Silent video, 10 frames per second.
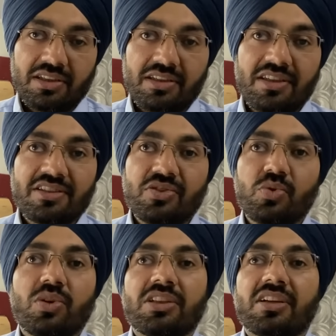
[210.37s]
there is
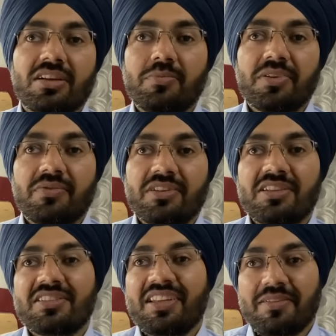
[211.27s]
no other company with
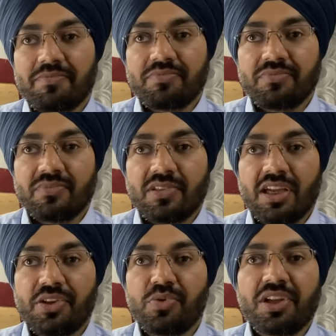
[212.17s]
this name,
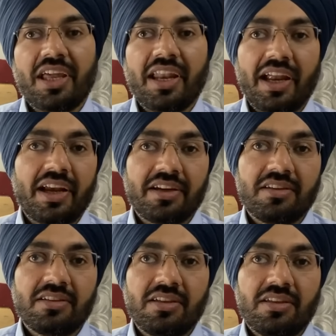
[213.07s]
and you can add
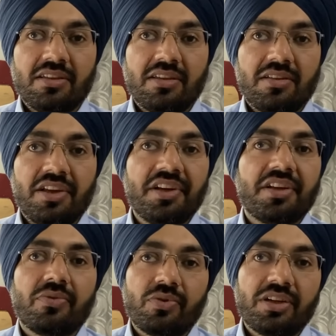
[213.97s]

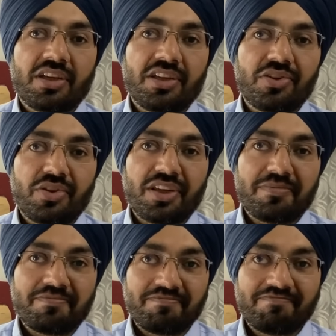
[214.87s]
India word in your name.